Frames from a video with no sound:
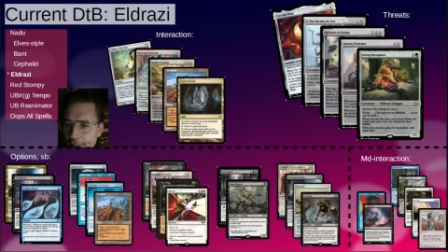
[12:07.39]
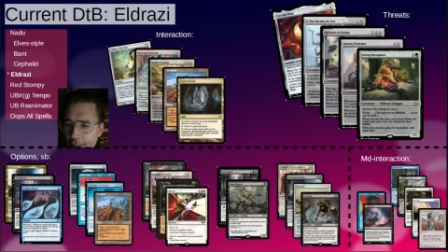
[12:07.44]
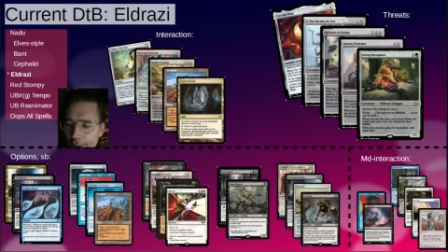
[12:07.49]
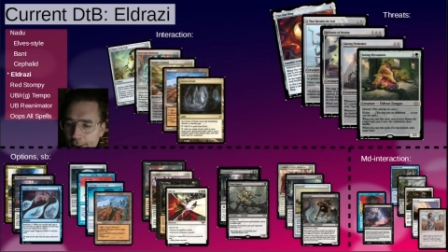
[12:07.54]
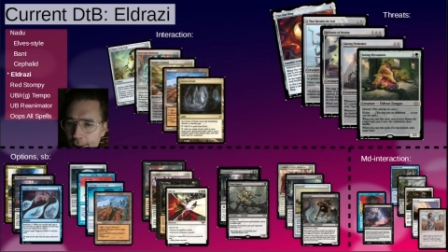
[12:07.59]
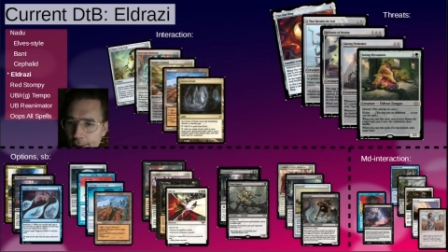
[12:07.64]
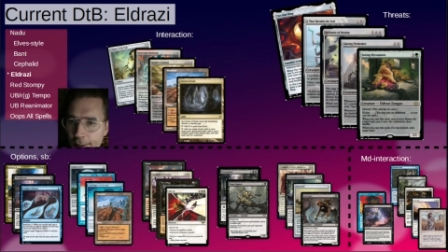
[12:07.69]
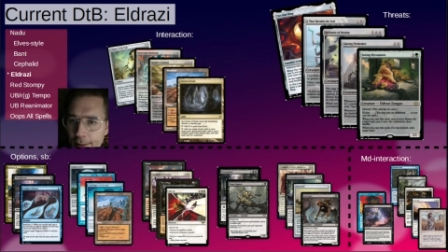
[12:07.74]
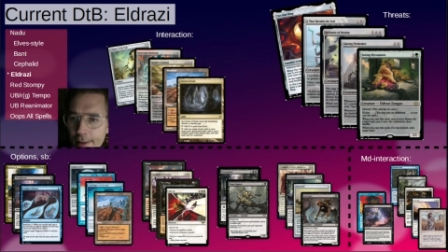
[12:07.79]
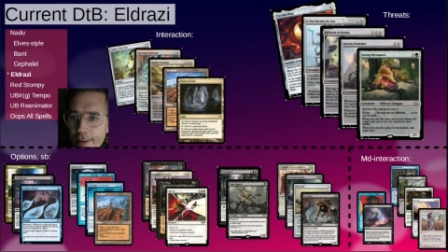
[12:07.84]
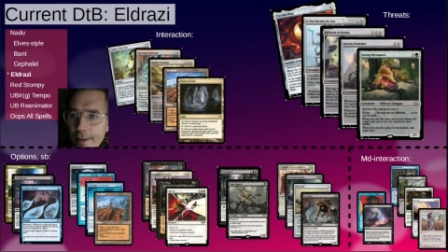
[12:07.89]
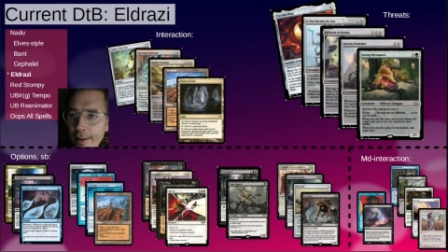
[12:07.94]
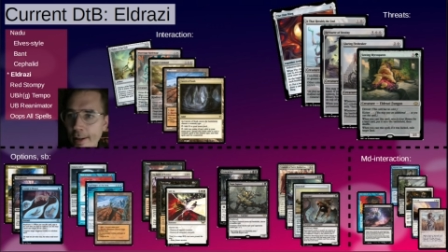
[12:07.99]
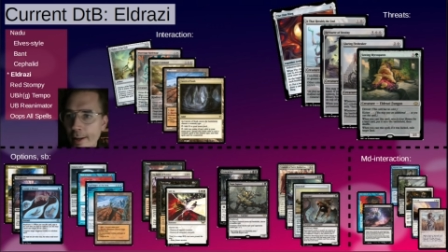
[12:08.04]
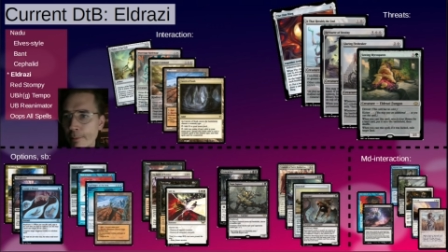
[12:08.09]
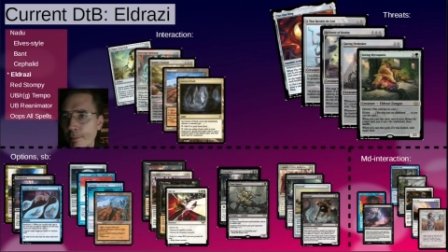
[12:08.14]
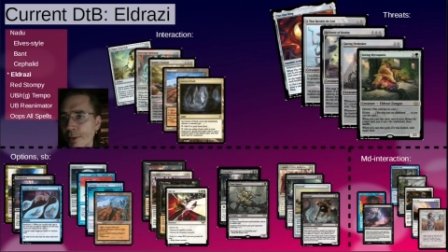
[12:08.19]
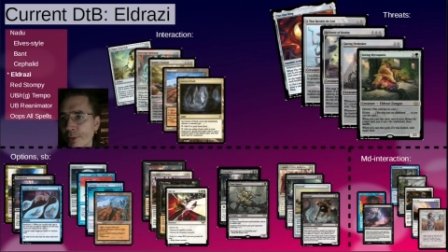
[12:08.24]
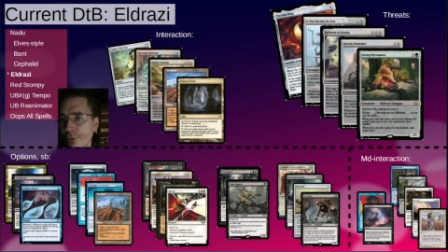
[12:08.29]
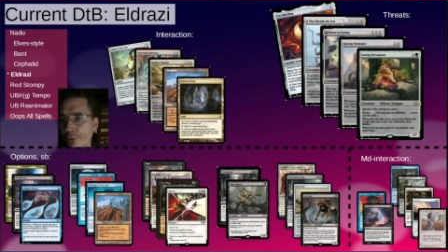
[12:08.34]

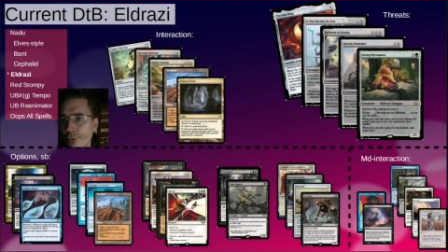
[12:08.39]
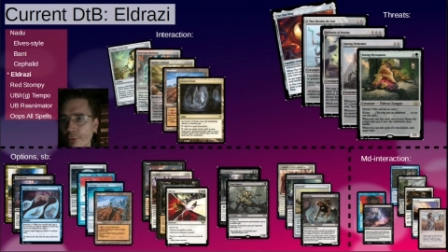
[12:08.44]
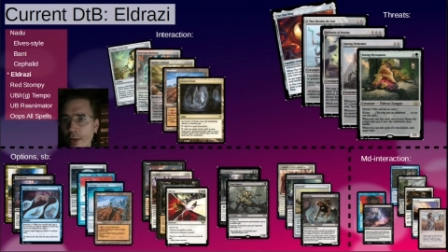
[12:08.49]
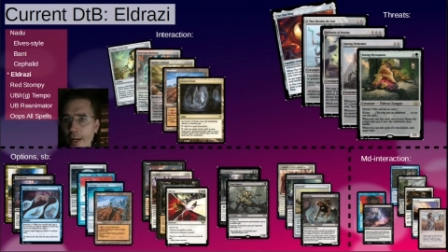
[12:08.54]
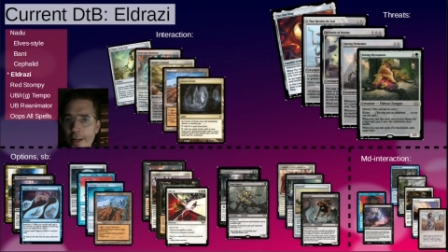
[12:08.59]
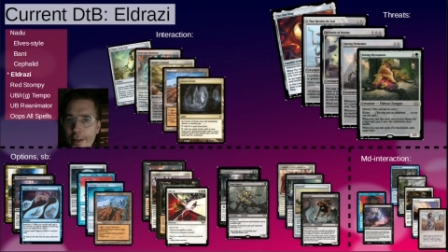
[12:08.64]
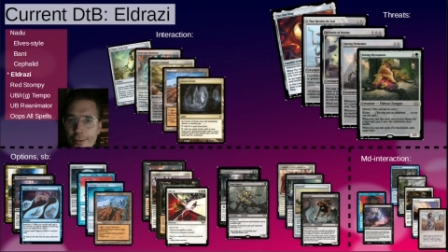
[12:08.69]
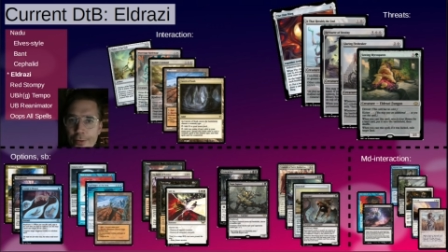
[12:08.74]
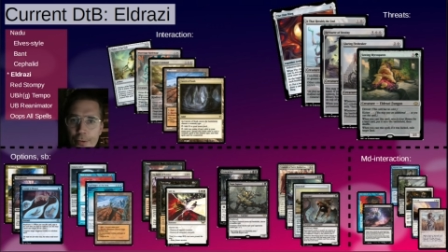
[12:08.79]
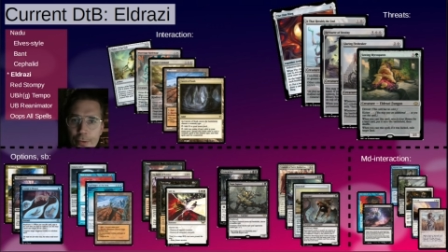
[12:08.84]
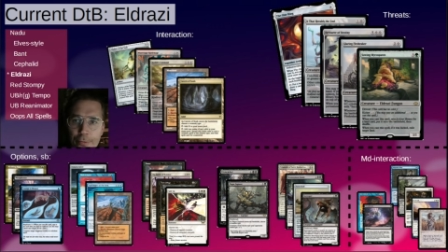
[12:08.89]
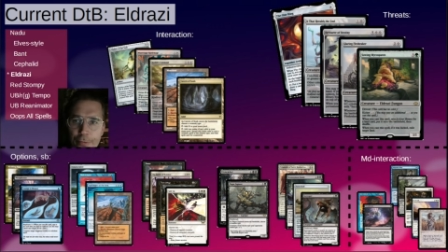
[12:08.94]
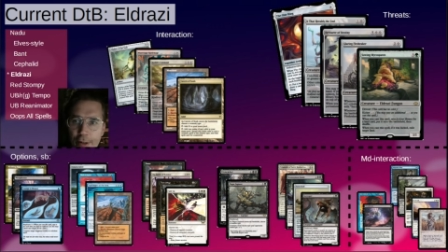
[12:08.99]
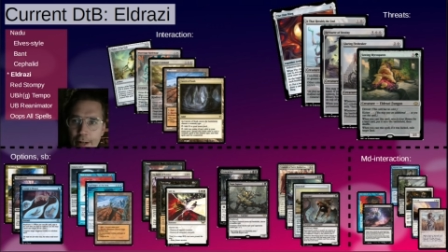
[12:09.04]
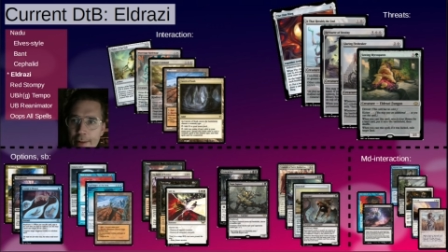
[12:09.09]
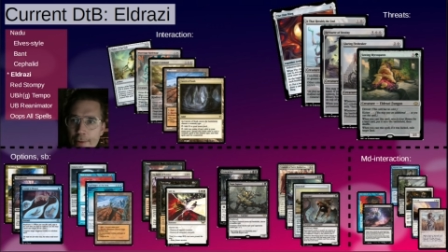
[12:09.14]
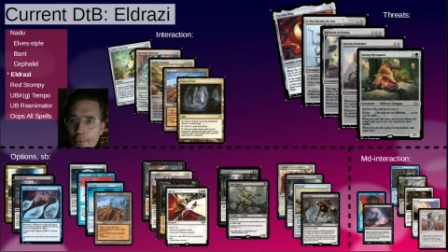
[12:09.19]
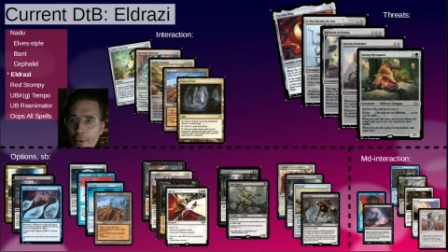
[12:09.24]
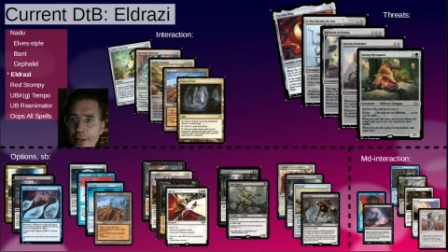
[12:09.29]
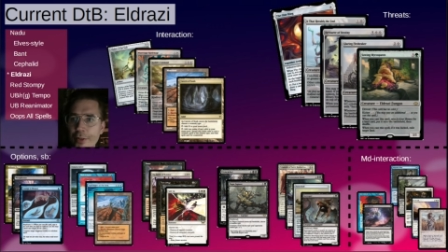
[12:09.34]
I've been trying to
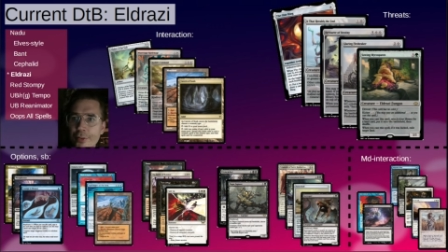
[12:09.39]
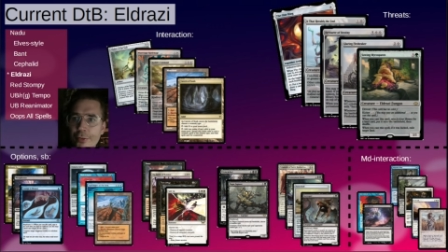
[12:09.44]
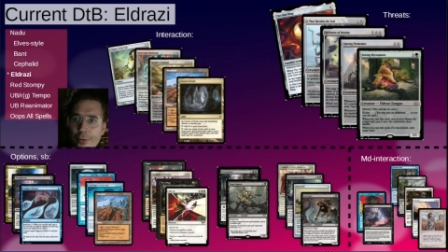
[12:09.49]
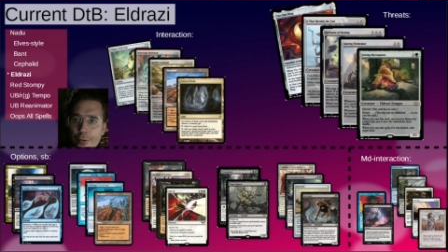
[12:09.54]
find ways